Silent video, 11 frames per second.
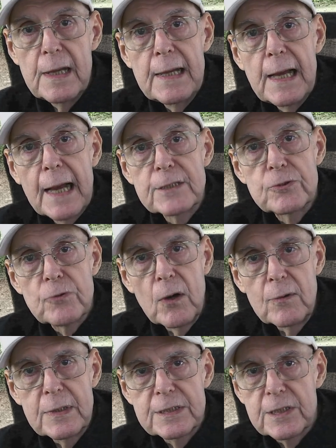I
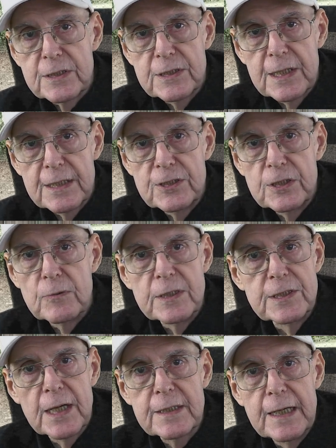strongly suggest you
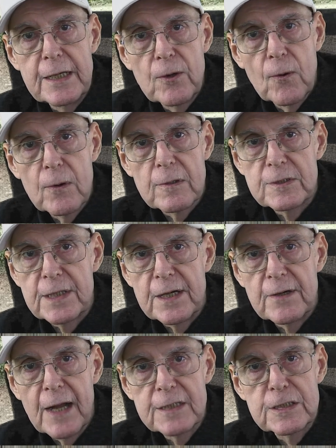reject any orders that are
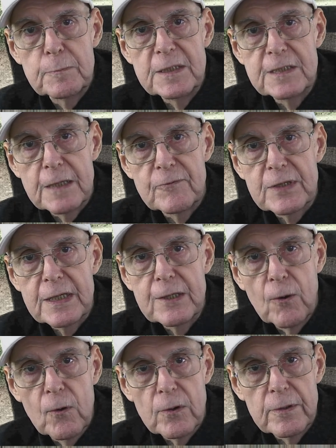not specifically
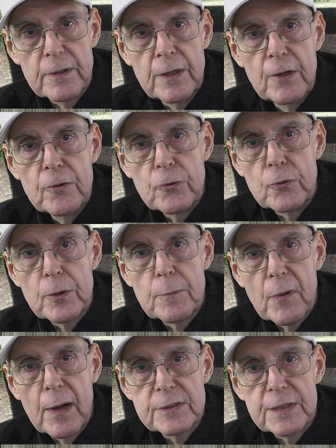ordered through the
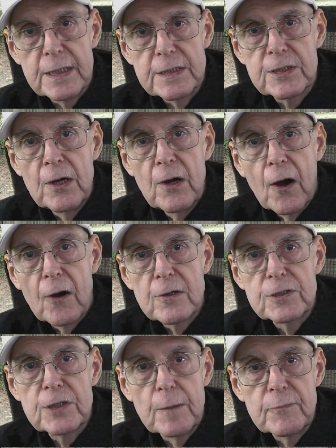process or
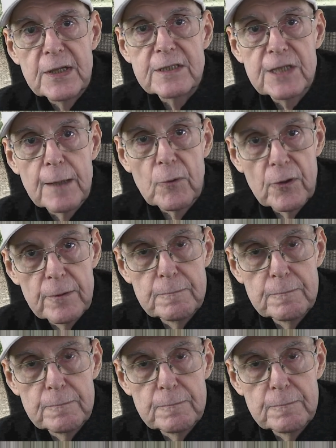something similar.